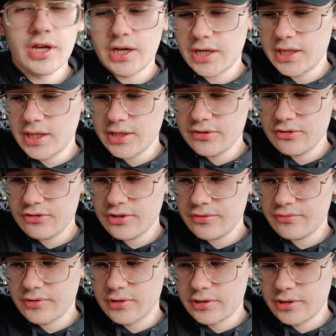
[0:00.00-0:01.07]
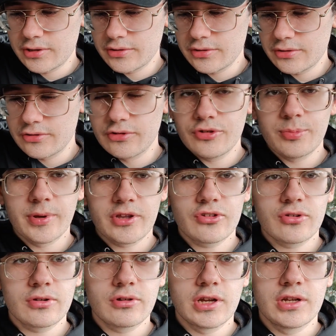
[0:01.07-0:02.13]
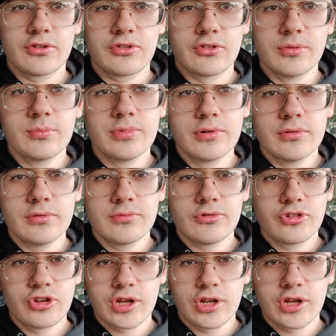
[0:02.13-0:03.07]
yeah, I like this knife a lot. The specs are kind of simple.